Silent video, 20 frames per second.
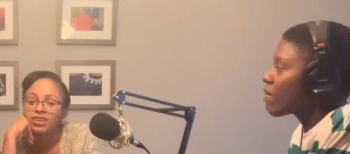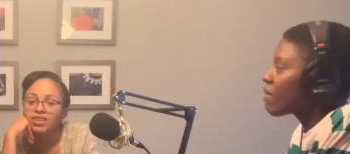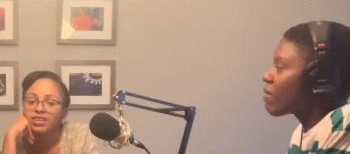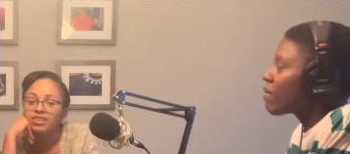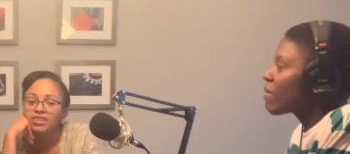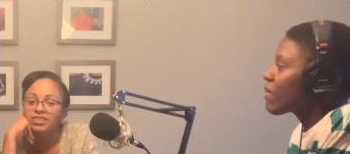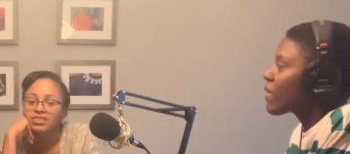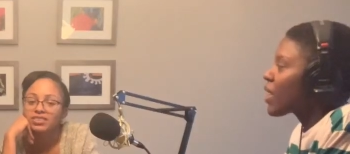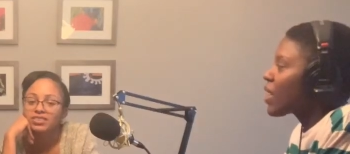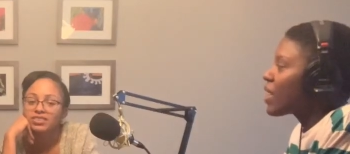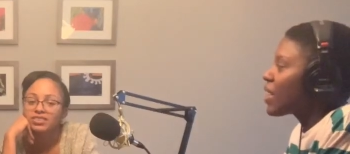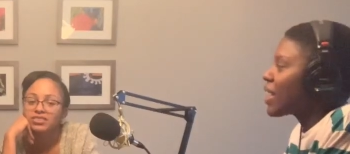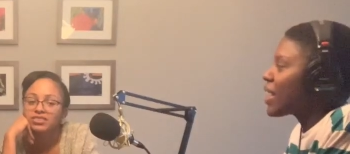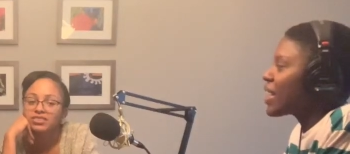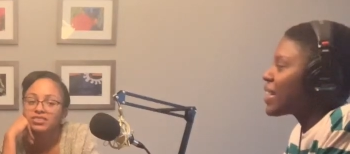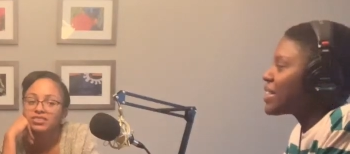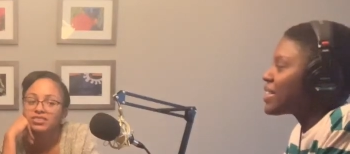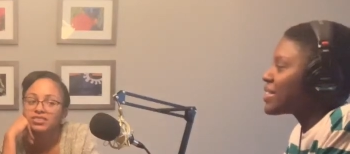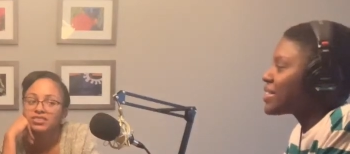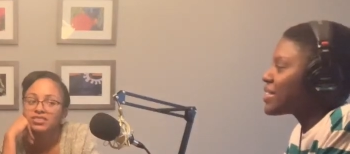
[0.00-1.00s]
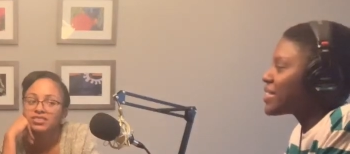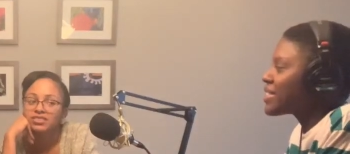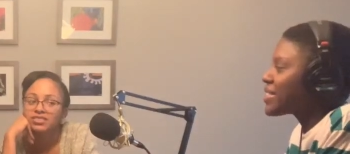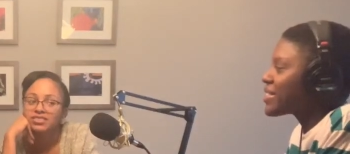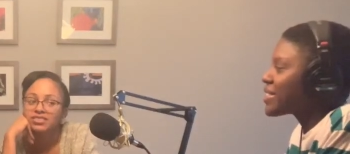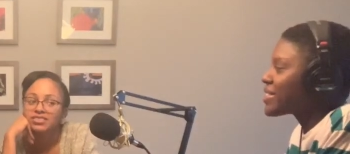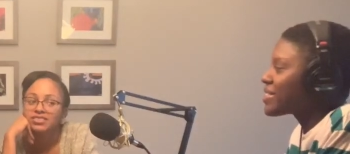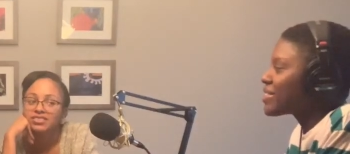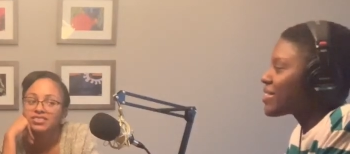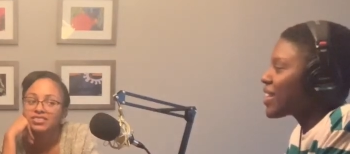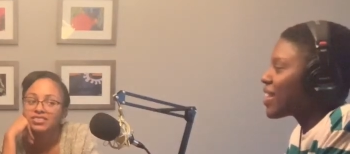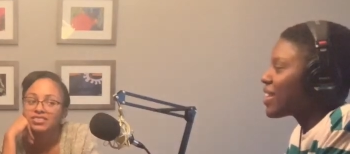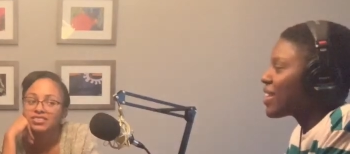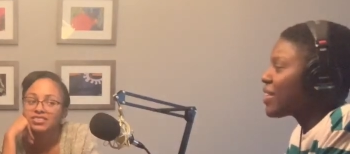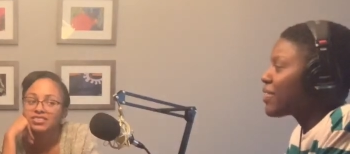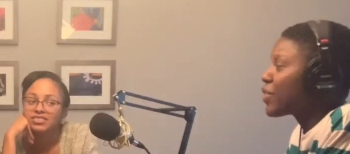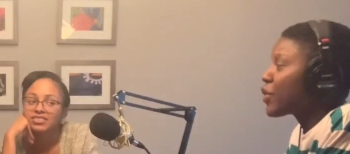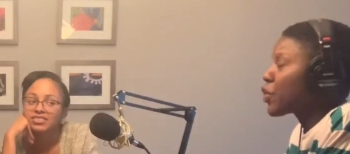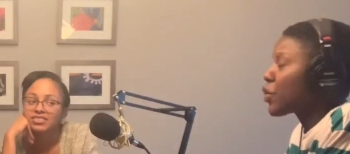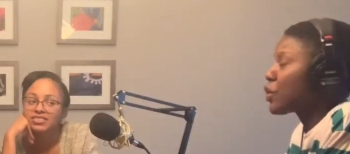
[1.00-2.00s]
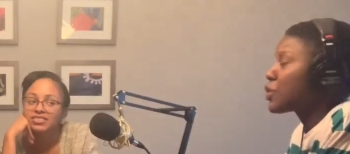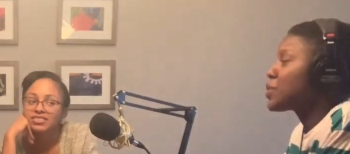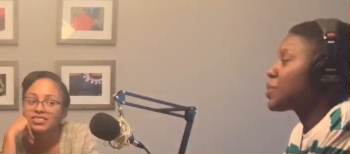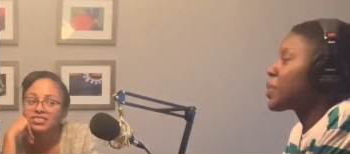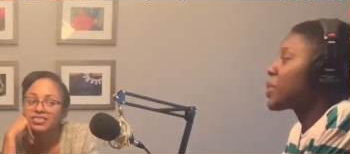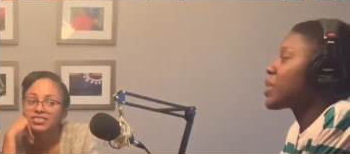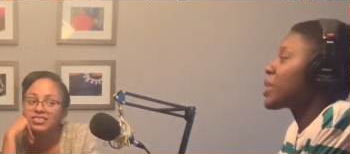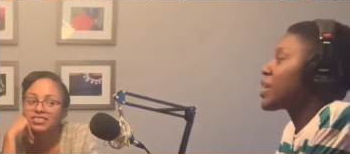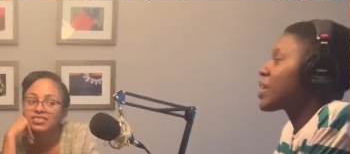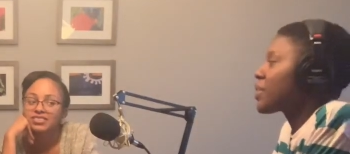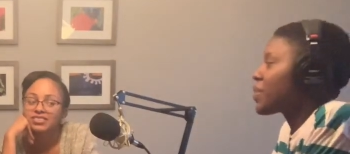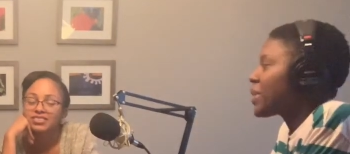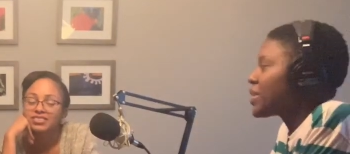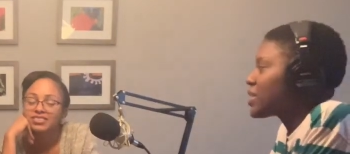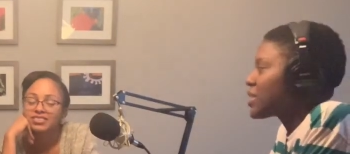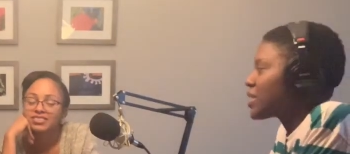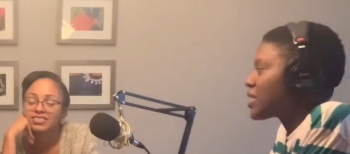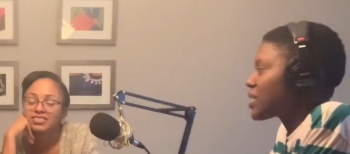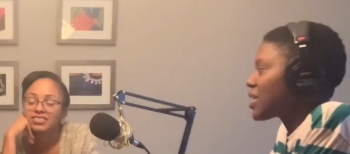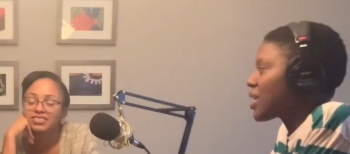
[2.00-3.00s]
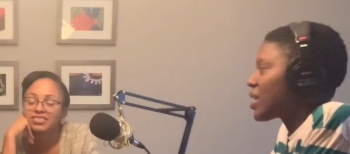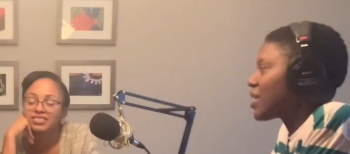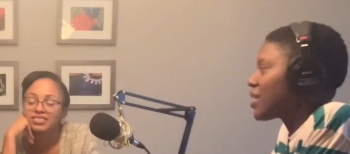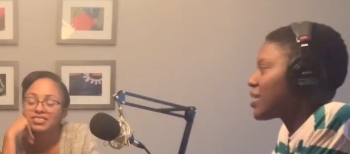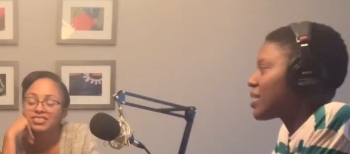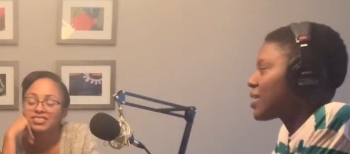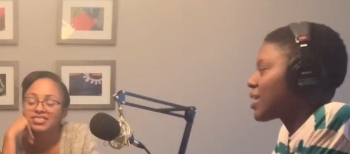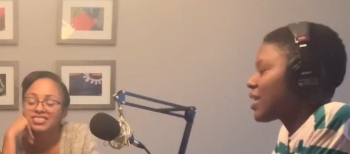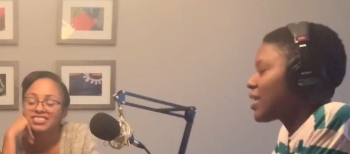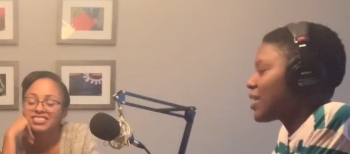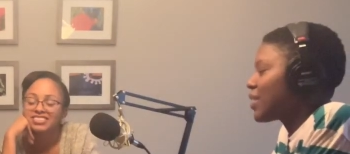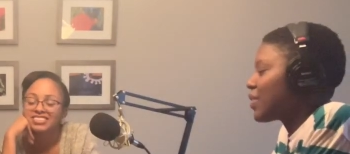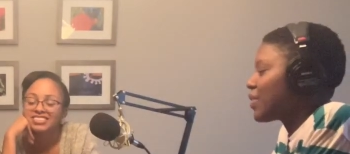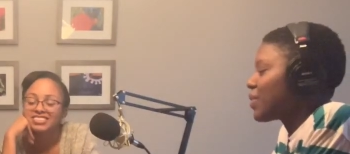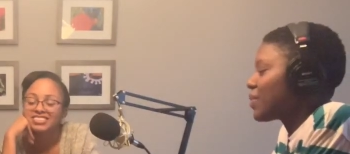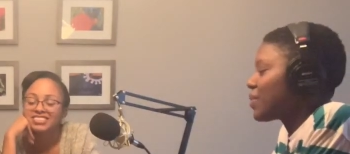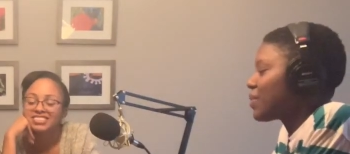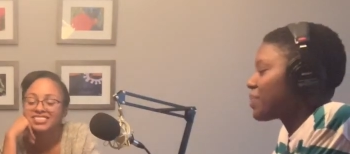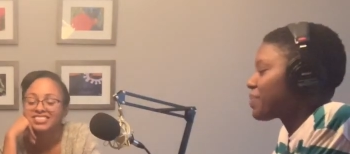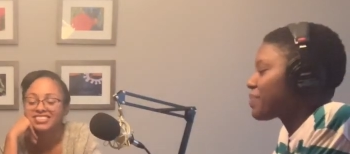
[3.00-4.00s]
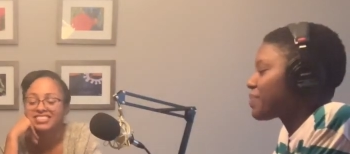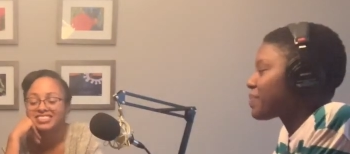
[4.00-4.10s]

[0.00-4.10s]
Speaker 1: that. yes. I love it. Those were good questions, Anya. Right.